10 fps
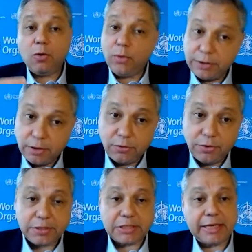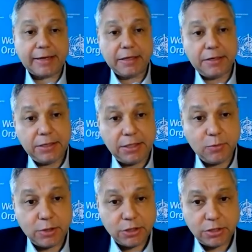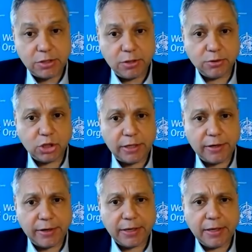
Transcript: When you go to the second D, which is dose sharing,